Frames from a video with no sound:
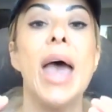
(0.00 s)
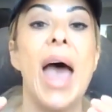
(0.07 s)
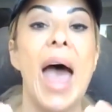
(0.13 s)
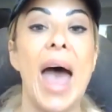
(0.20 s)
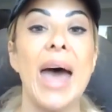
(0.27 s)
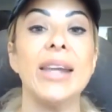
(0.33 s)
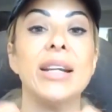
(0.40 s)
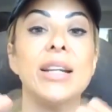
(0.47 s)

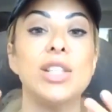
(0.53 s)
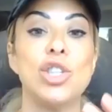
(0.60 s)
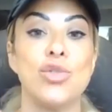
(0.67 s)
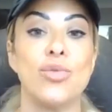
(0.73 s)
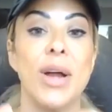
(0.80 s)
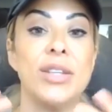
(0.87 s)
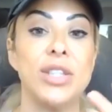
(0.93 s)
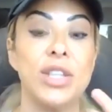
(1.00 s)
added
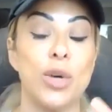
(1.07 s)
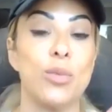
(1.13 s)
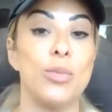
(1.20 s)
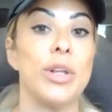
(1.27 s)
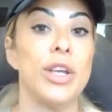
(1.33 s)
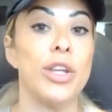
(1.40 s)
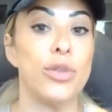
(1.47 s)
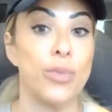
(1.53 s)
stress can
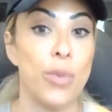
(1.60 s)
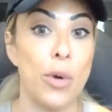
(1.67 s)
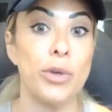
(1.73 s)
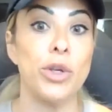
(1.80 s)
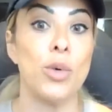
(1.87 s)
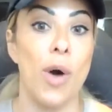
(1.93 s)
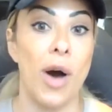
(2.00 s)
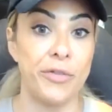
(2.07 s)
really throw
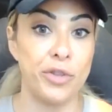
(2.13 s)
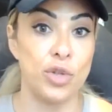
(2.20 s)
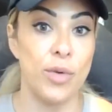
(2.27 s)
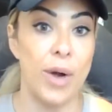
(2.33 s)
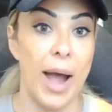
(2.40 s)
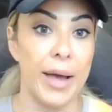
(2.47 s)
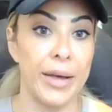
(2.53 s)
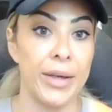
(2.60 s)
you off
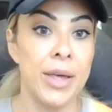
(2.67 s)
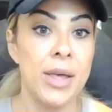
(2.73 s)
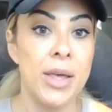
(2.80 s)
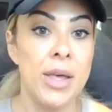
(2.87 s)
track.